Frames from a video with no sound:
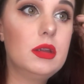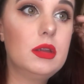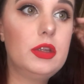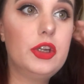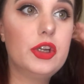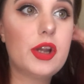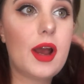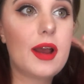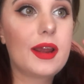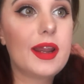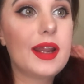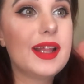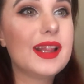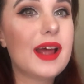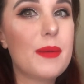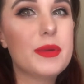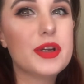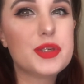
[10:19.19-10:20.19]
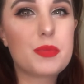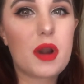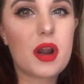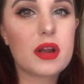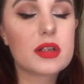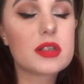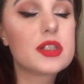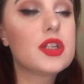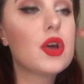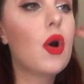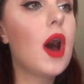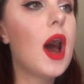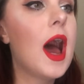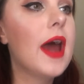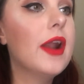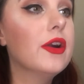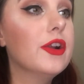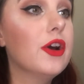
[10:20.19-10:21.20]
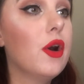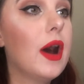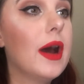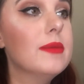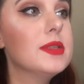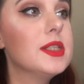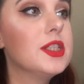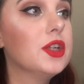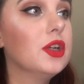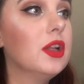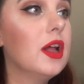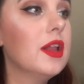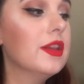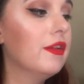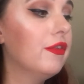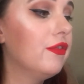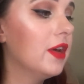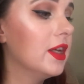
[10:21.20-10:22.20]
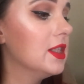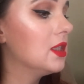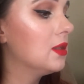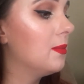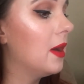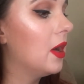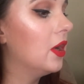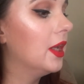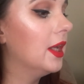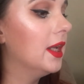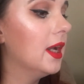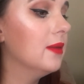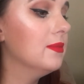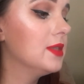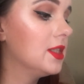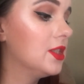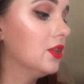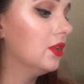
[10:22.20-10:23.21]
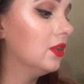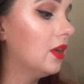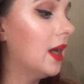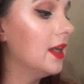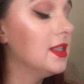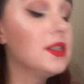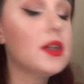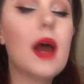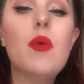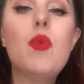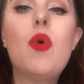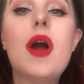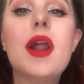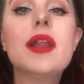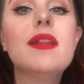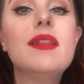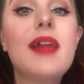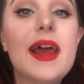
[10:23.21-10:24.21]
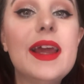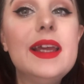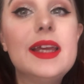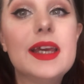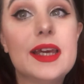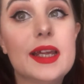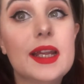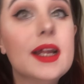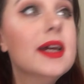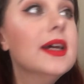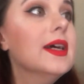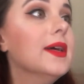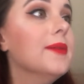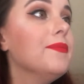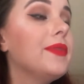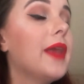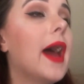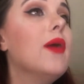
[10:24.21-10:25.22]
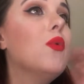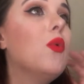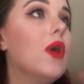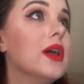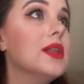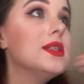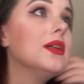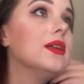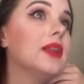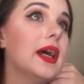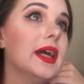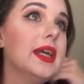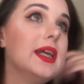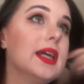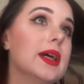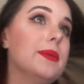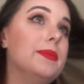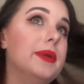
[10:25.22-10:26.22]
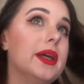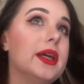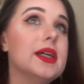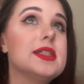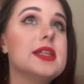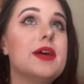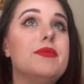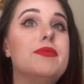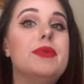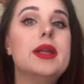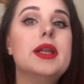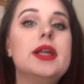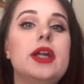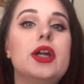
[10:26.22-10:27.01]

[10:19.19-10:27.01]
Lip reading: you're not getting that much product. So I don't know, I'm still on the fence about it. I want to like it. I want to like it because I've been